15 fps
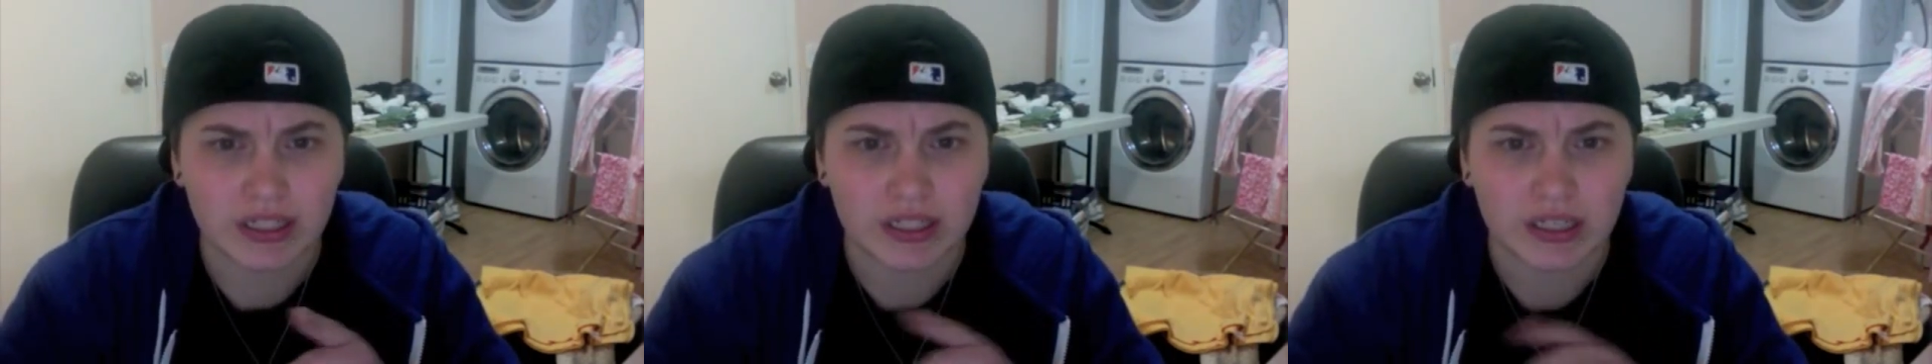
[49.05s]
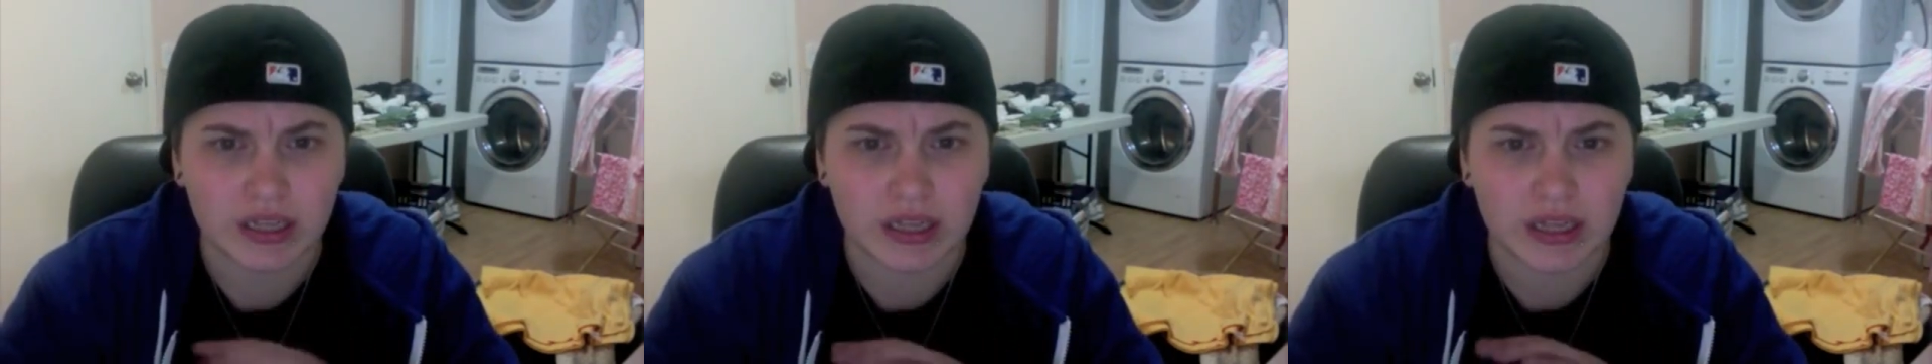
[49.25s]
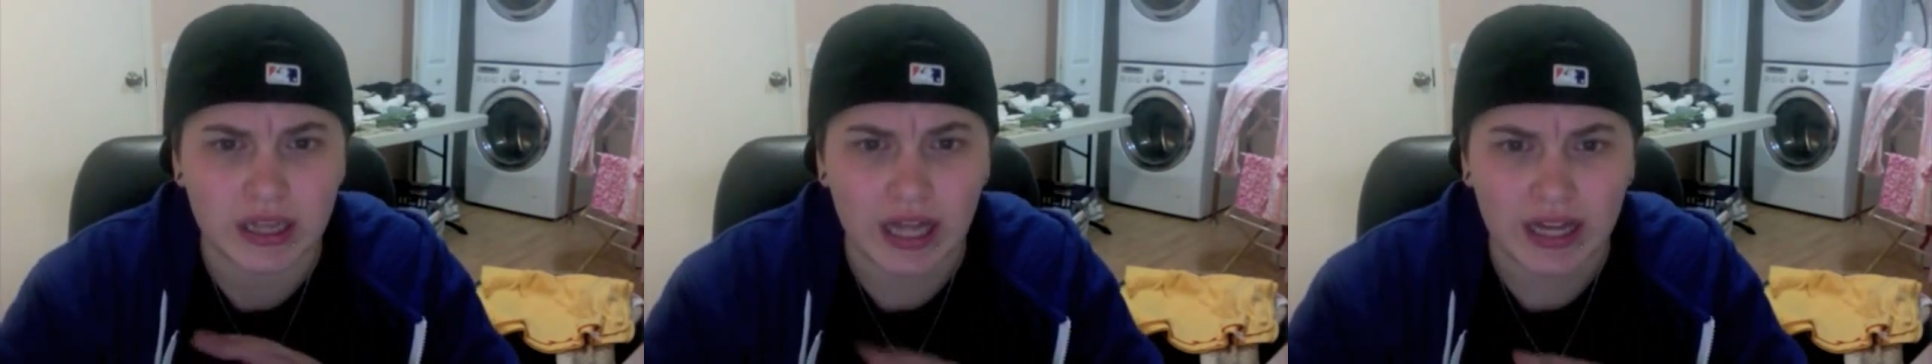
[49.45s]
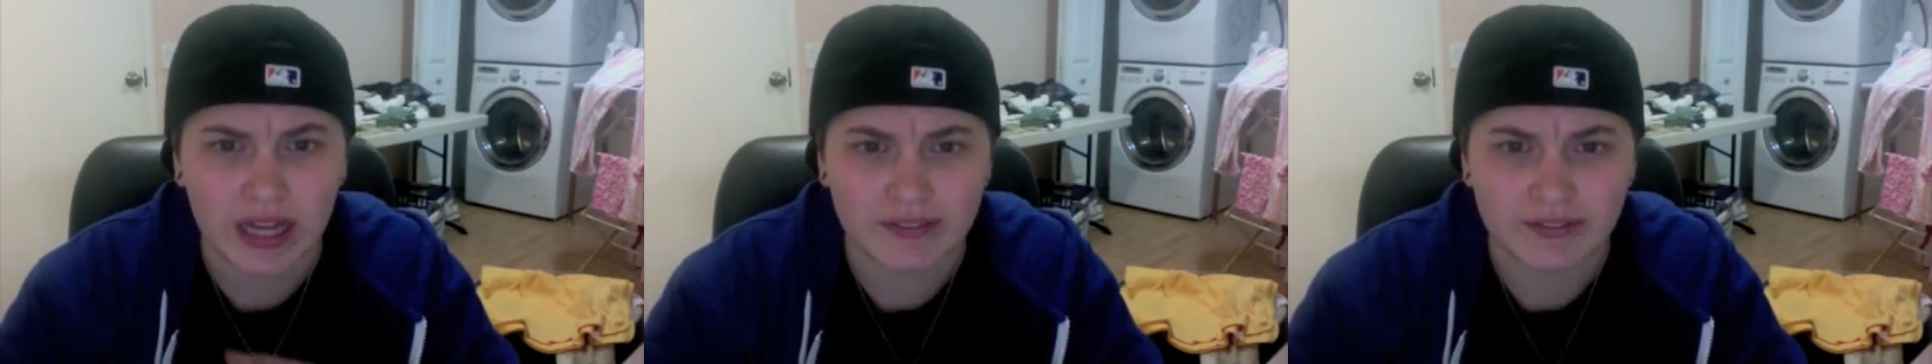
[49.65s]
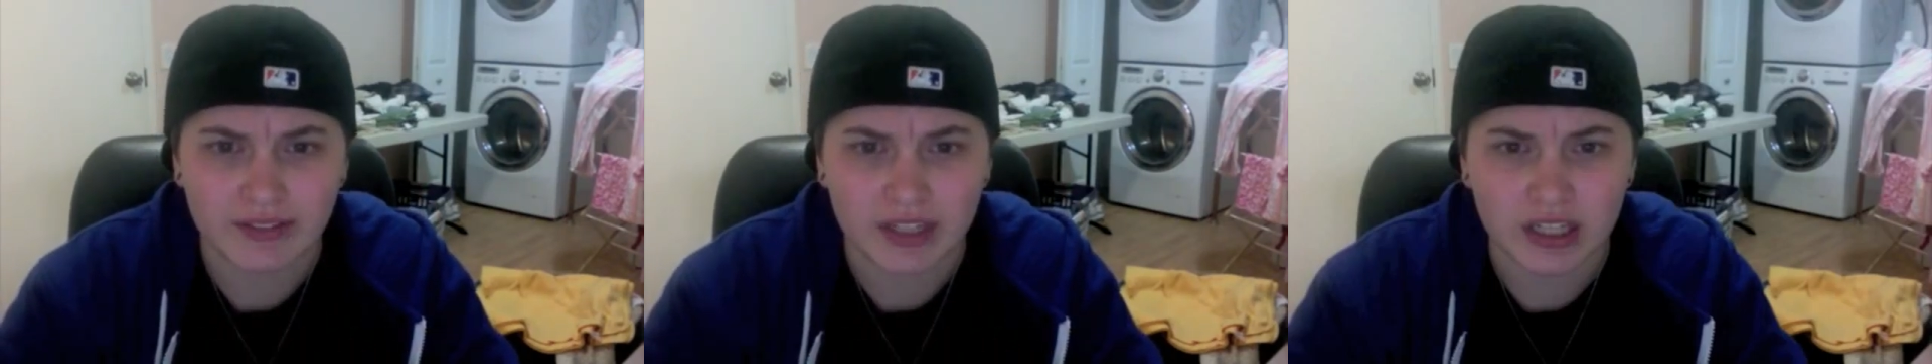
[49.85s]
a lot
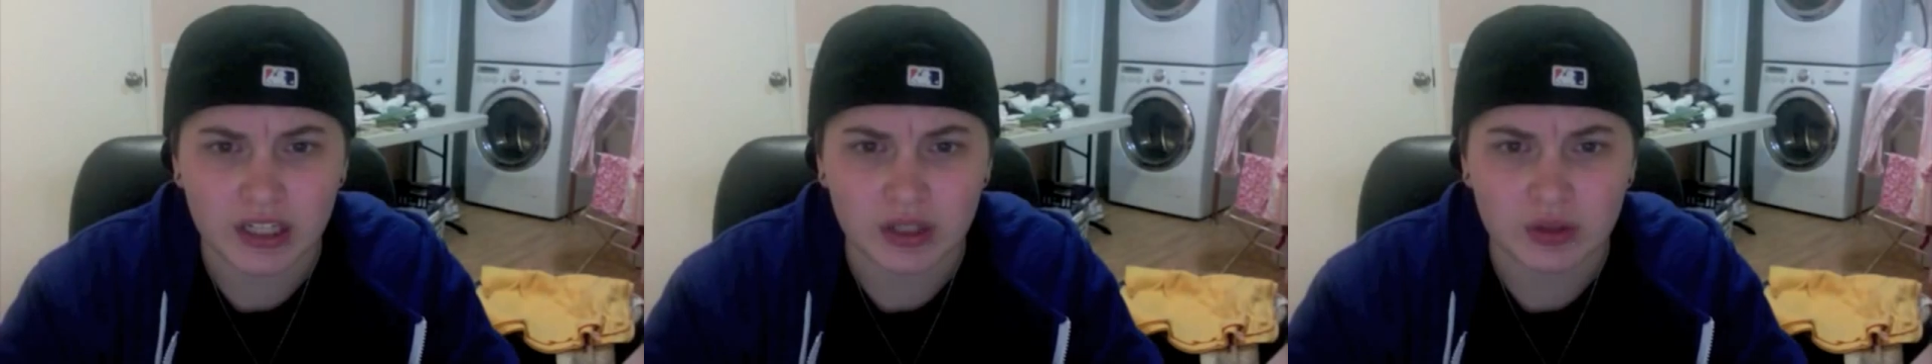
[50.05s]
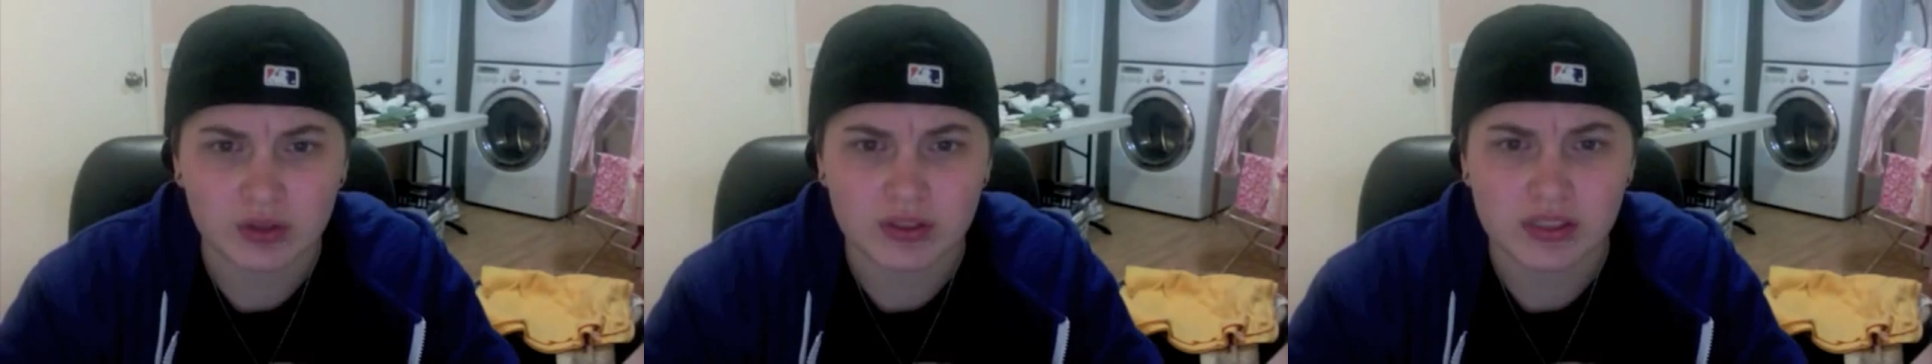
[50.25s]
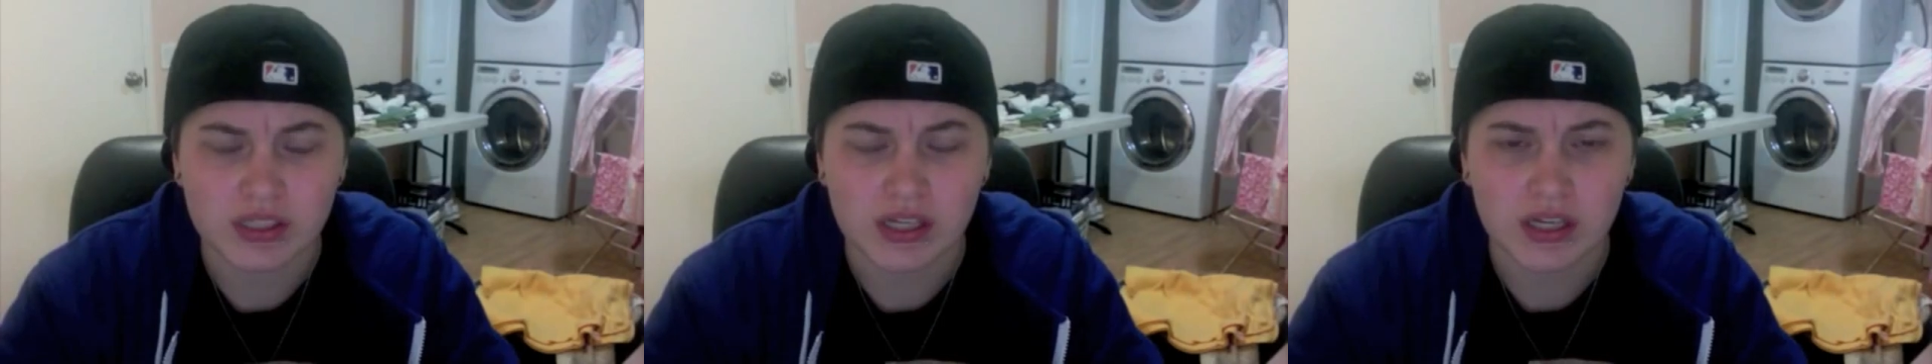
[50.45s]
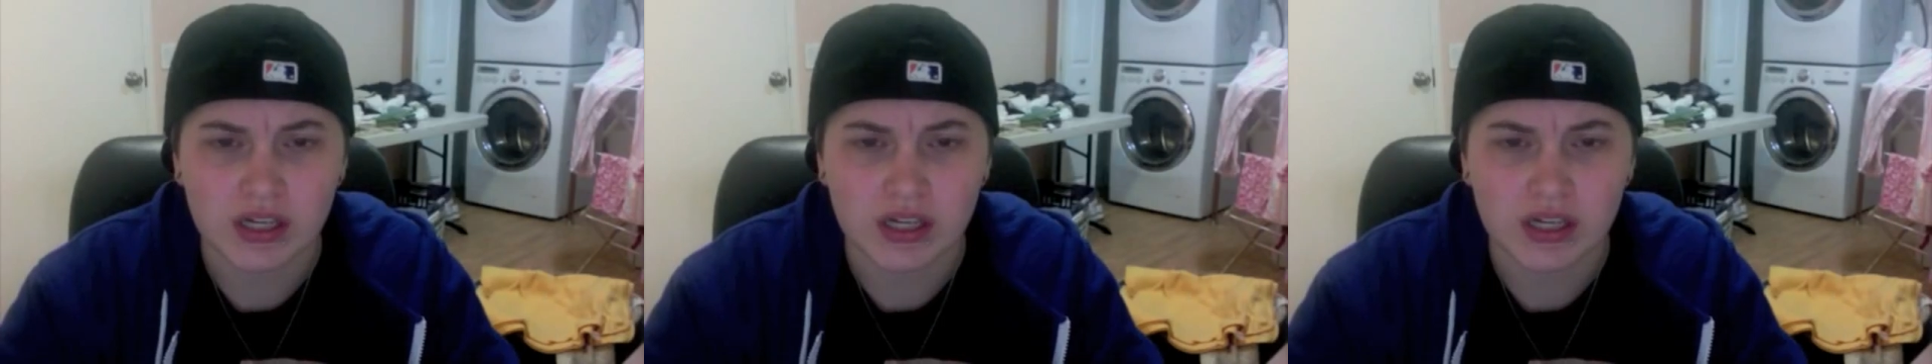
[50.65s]
of videos